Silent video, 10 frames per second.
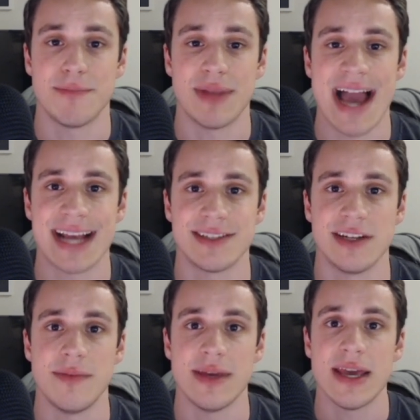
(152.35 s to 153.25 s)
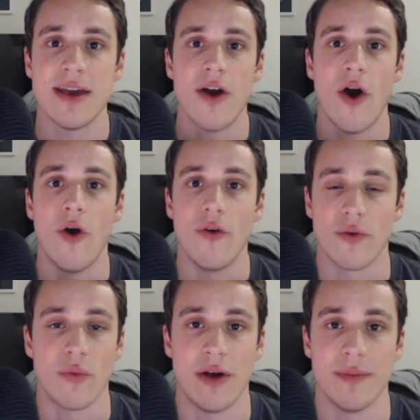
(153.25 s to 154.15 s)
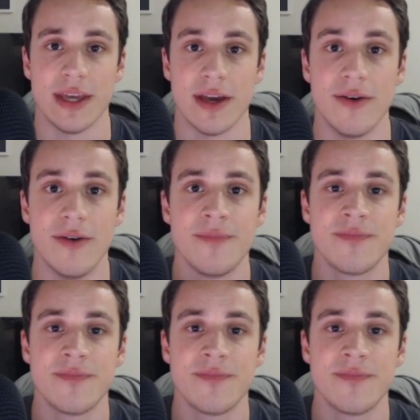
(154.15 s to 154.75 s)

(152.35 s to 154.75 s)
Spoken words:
Black is going to be overwhelming you.